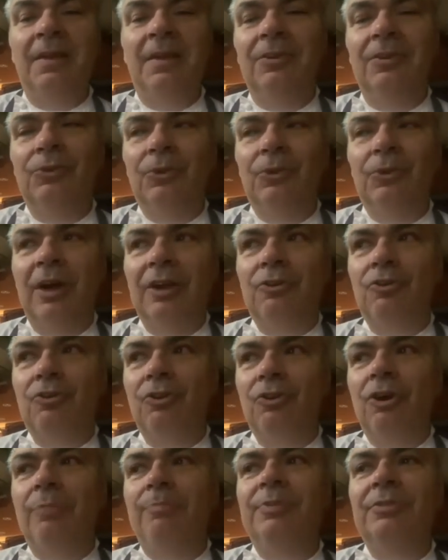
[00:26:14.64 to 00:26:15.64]
I
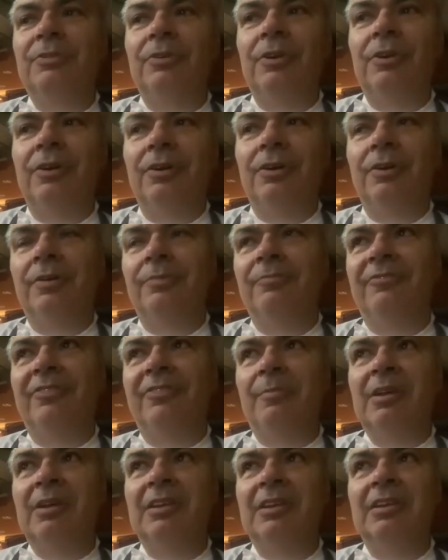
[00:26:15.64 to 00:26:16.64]
grew up in a
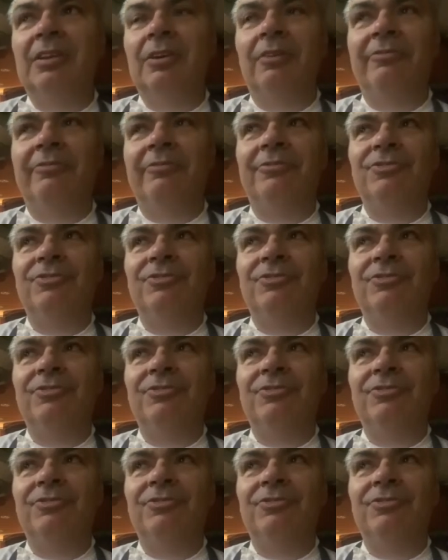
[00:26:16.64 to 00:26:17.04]
family of